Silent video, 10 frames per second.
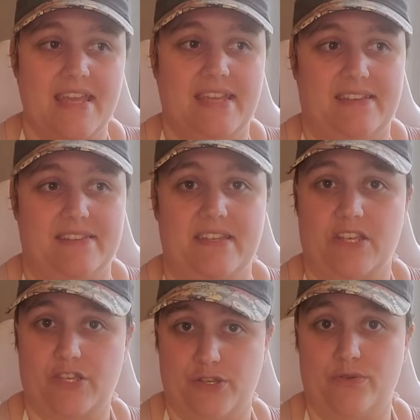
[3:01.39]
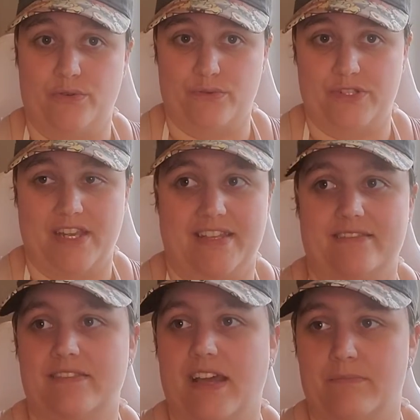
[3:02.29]
is huge,
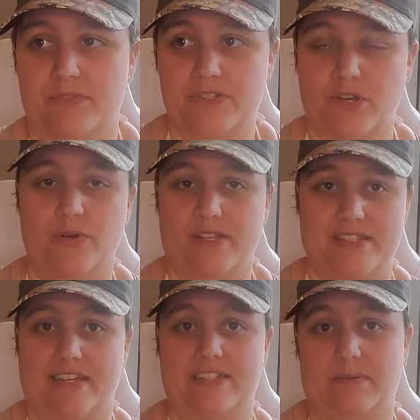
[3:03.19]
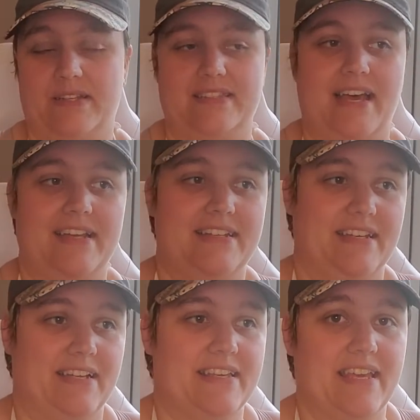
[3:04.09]
and I'm so excited about that,
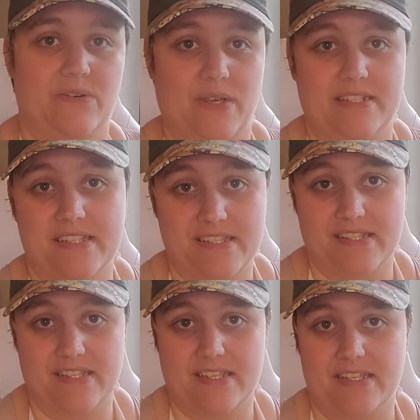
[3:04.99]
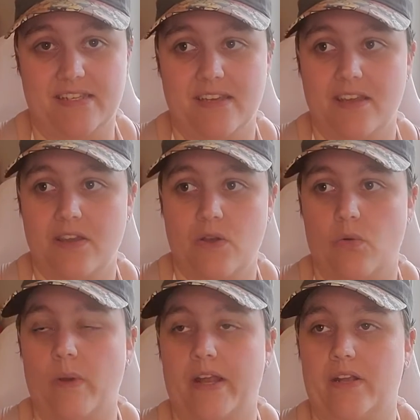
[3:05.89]
and I can't wait to see
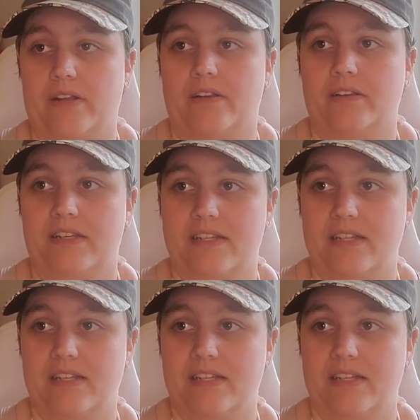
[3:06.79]
what